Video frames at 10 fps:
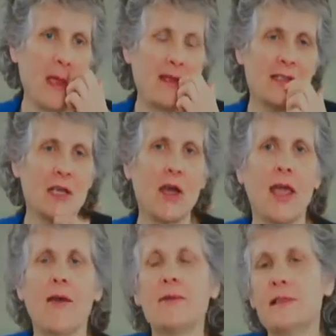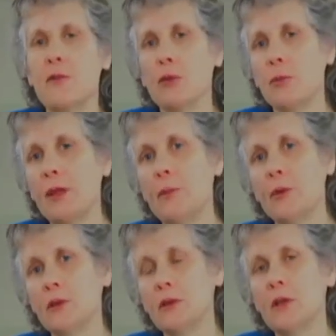And I have several
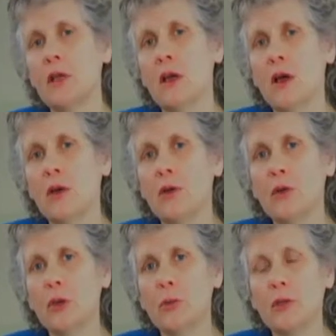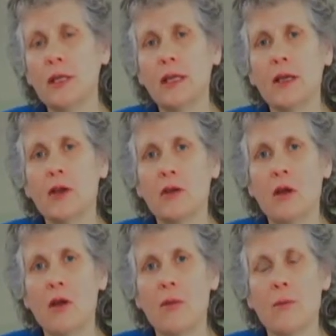people who you will hear
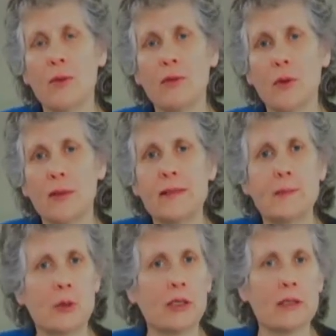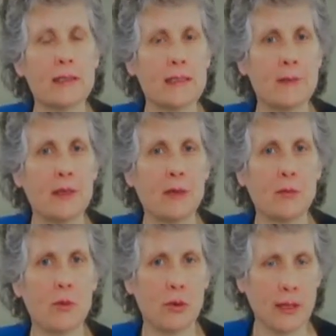what their experience has
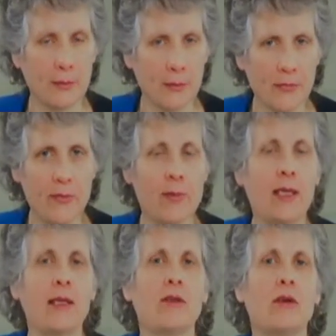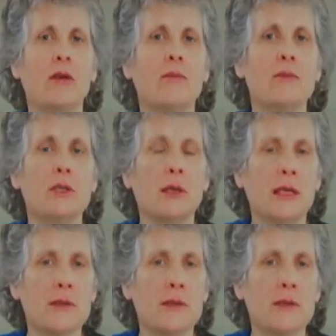been working with me doing